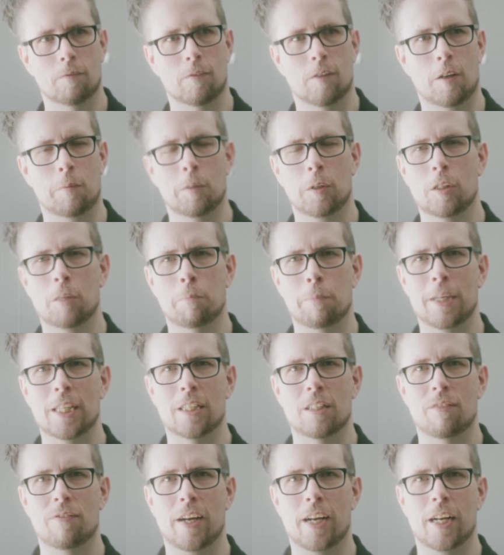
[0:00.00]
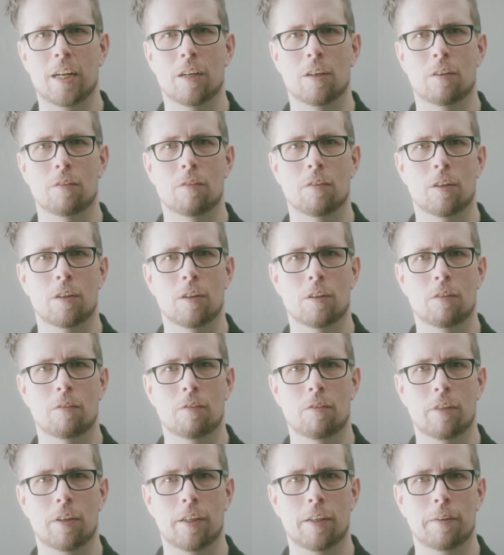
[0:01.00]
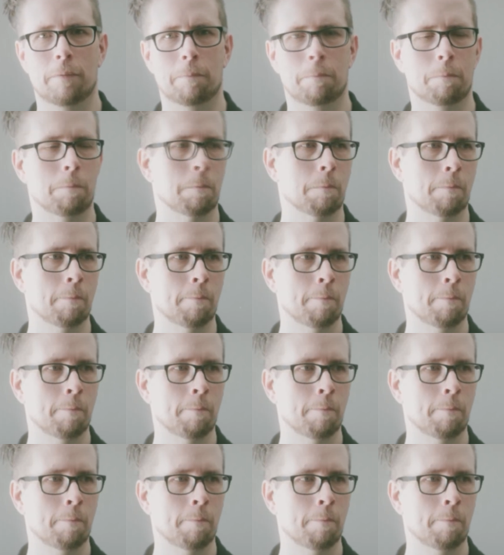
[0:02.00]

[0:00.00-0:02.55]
I'm not the biggest fan of, of um,